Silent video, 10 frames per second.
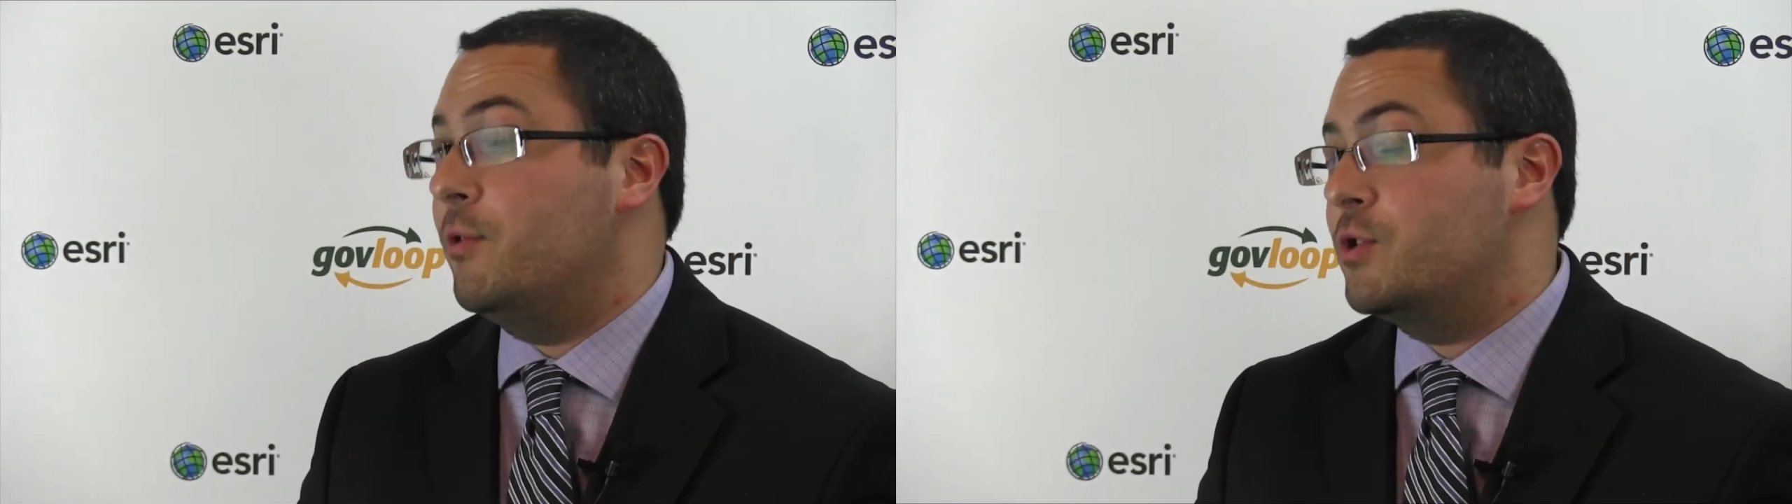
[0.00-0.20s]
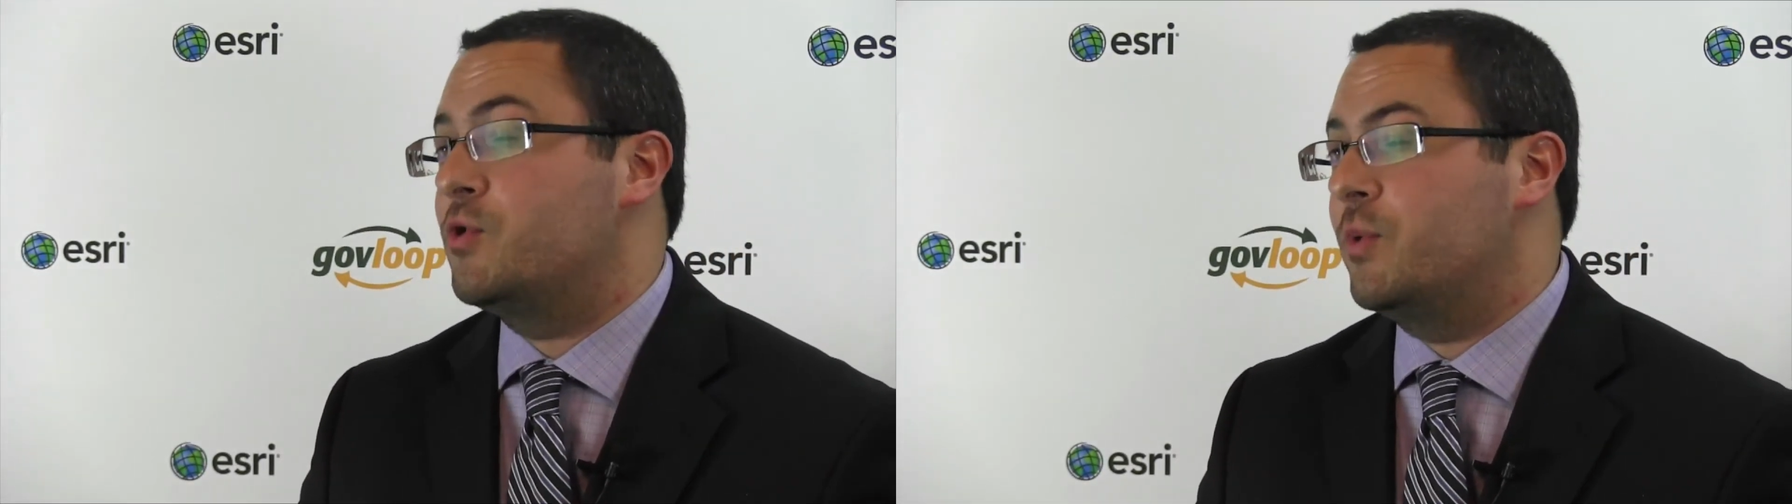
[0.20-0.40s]

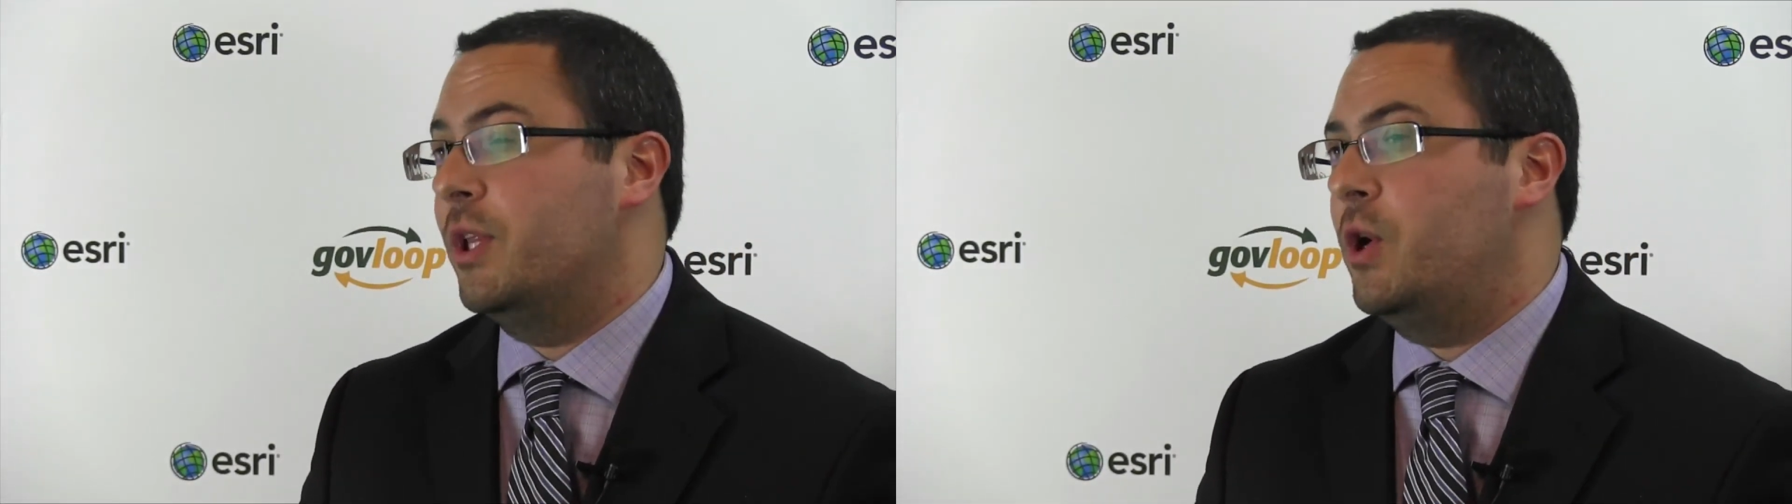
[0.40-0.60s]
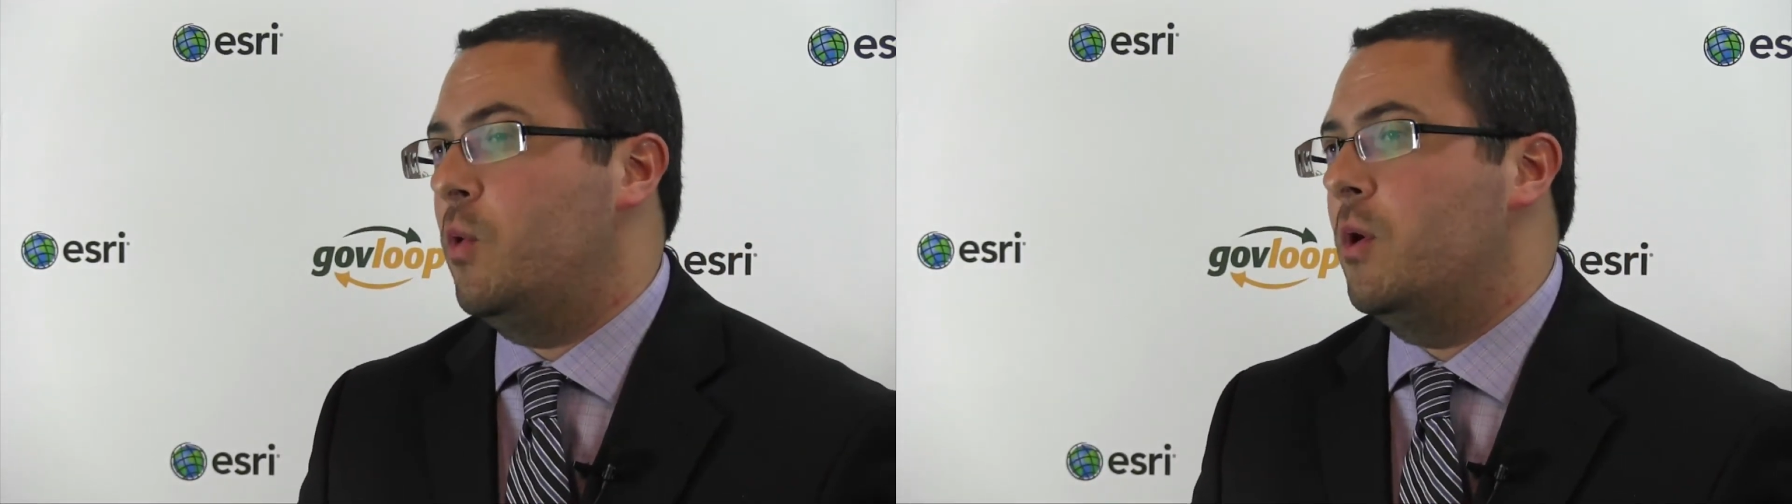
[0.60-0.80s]
which was
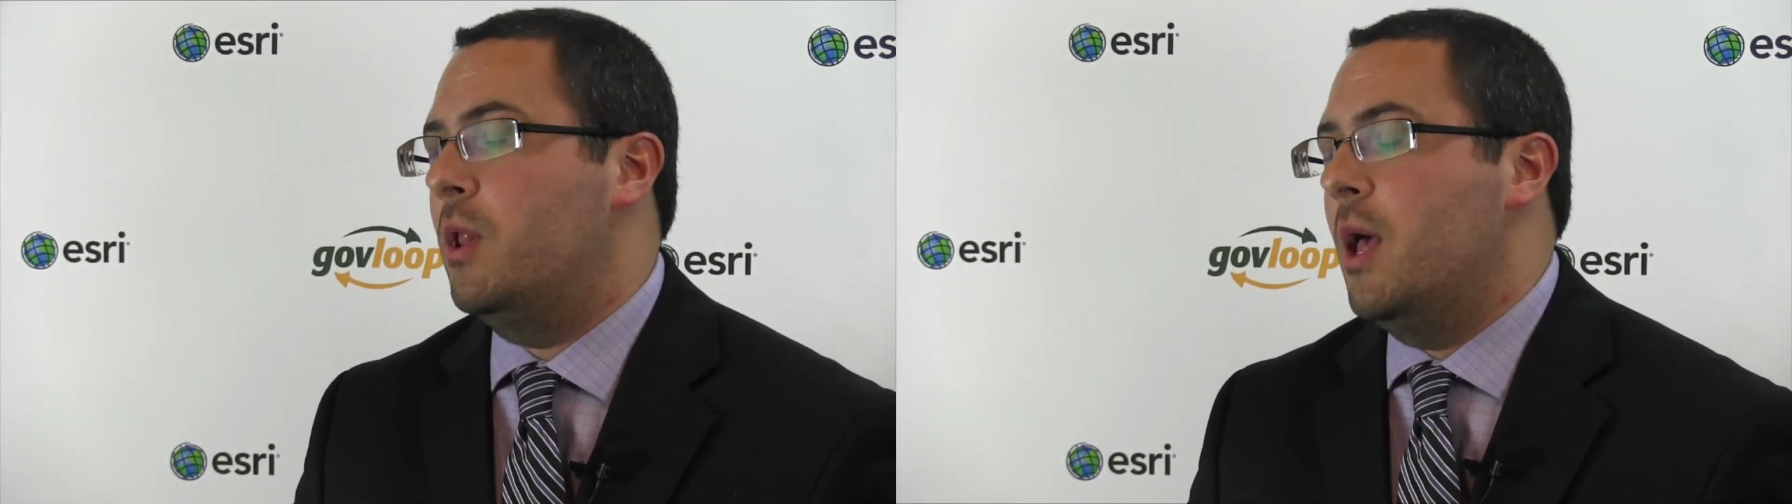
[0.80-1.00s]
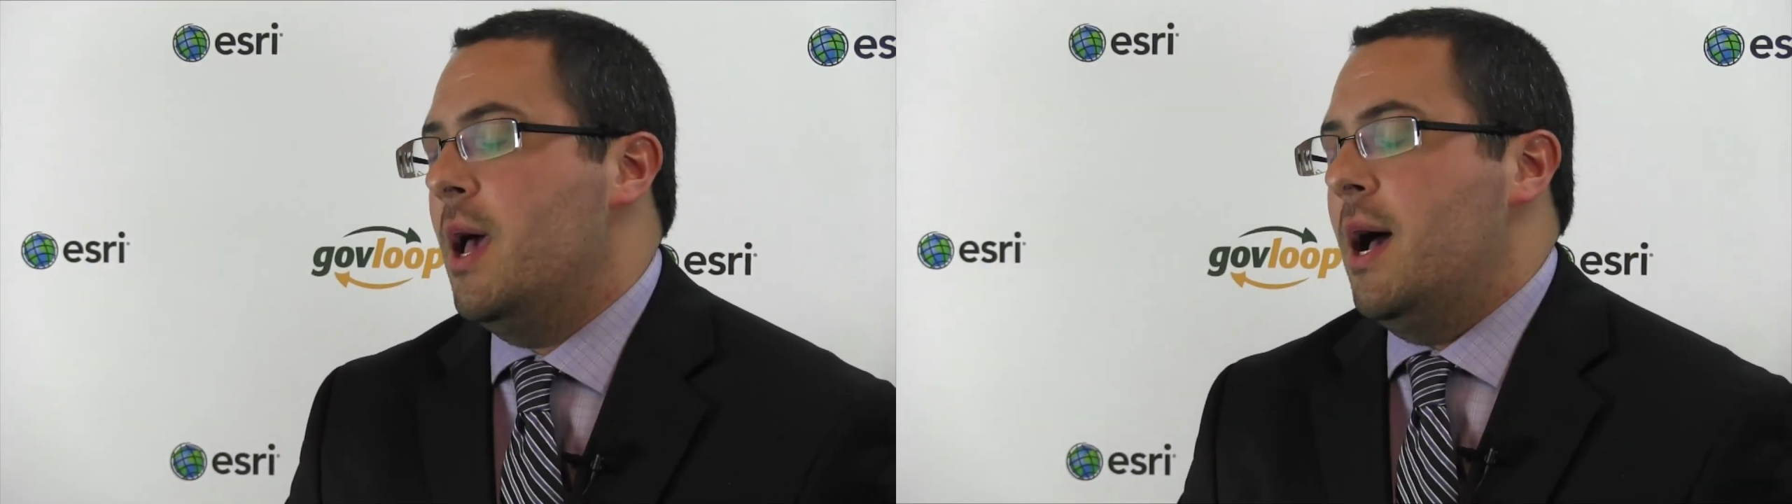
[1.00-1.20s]
really cool.